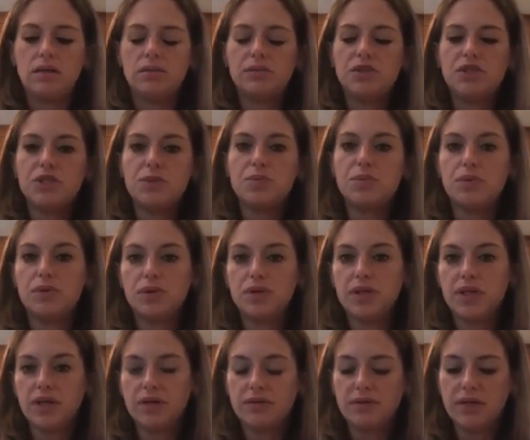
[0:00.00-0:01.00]
Just pour
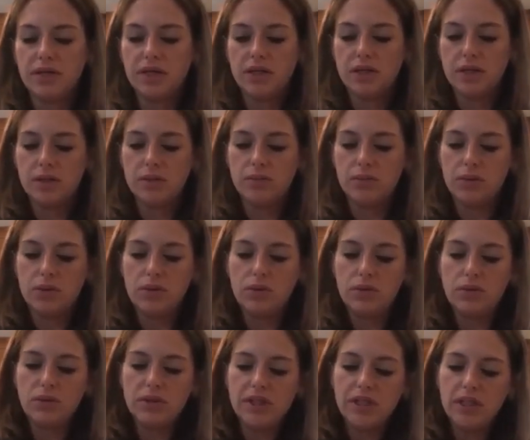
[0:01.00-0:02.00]
that right in the
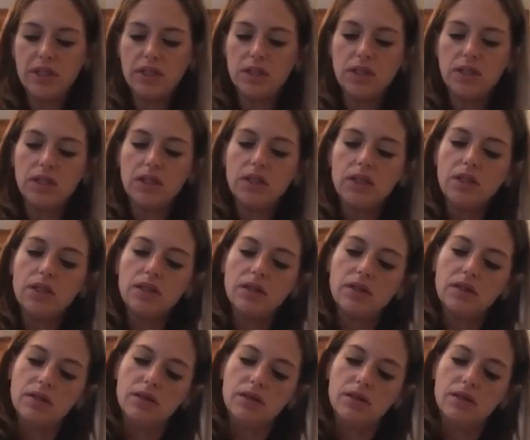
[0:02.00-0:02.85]
bowl here